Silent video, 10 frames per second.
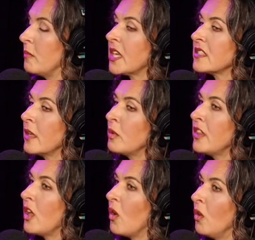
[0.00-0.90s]
because they were
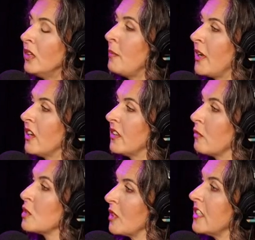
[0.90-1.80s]
the only parent
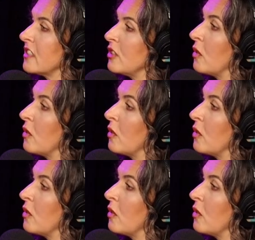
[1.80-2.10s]
that was willing to